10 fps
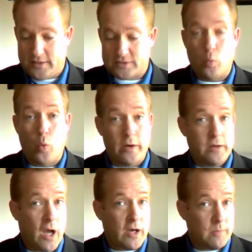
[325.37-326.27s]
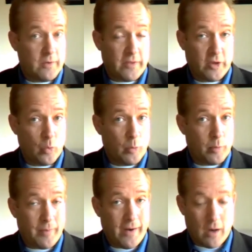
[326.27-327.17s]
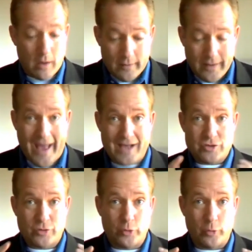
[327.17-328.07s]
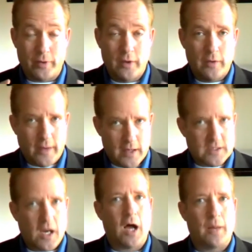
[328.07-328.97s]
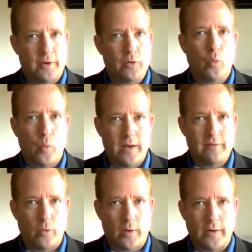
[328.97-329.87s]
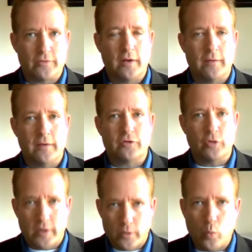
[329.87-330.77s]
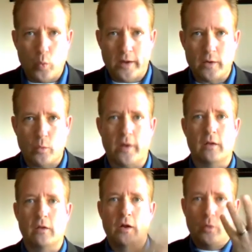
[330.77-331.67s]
It's one document that you will prepare as a group that has a common we voice. In this unit, we will.